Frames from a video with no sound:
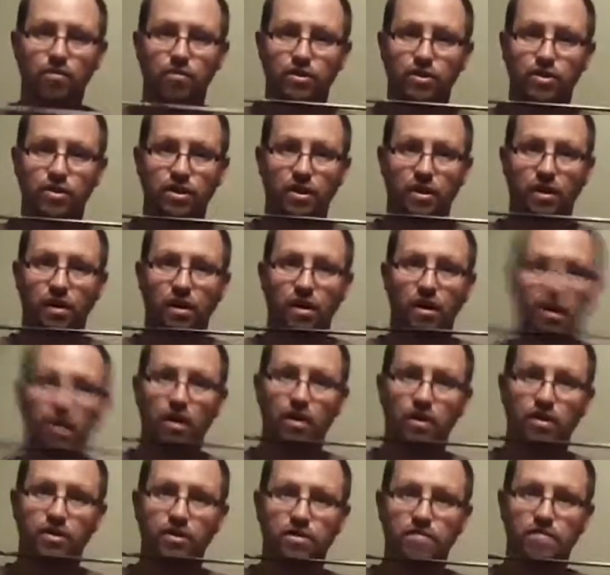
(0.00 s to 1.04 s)
It was just
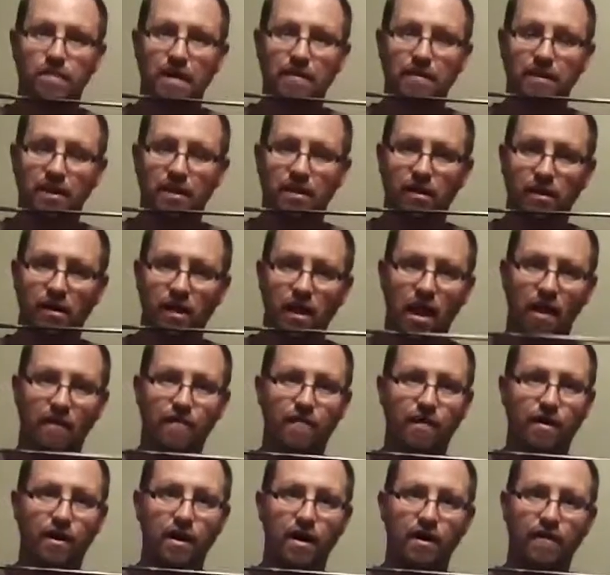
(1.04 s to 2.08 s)
maybe a
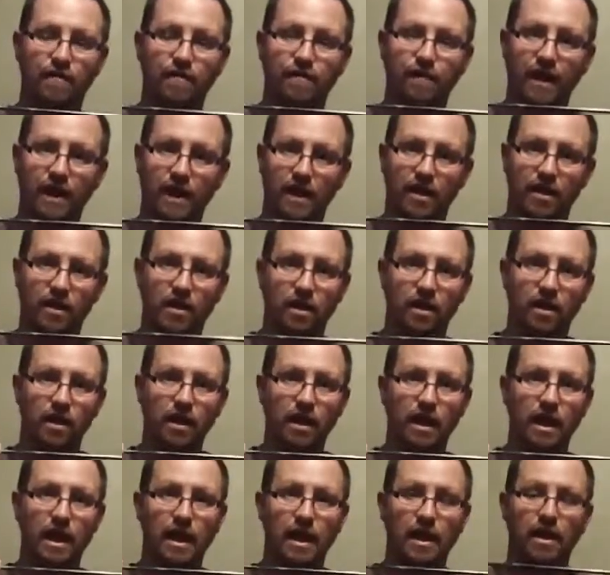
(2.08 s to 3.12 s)
very faint
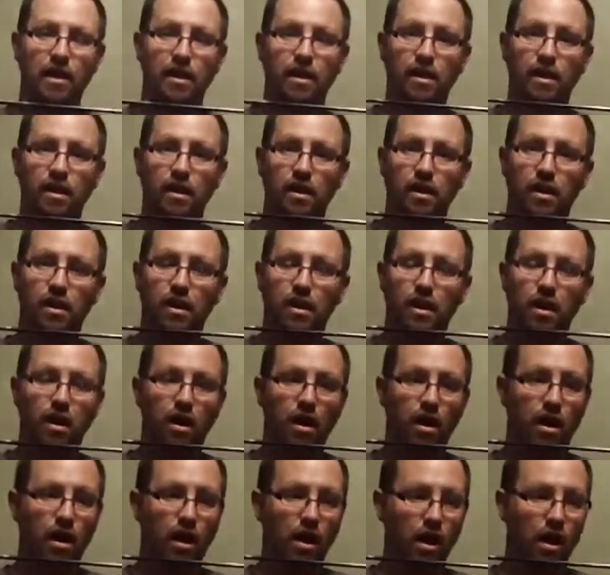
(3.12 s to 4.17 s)
click,
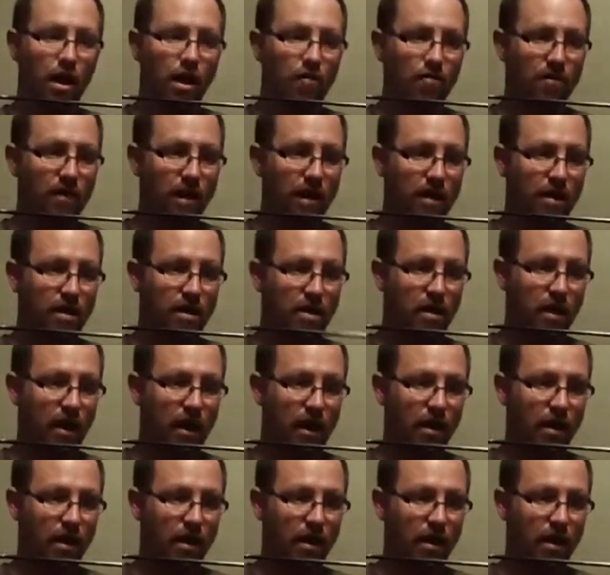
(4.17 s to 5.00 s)
and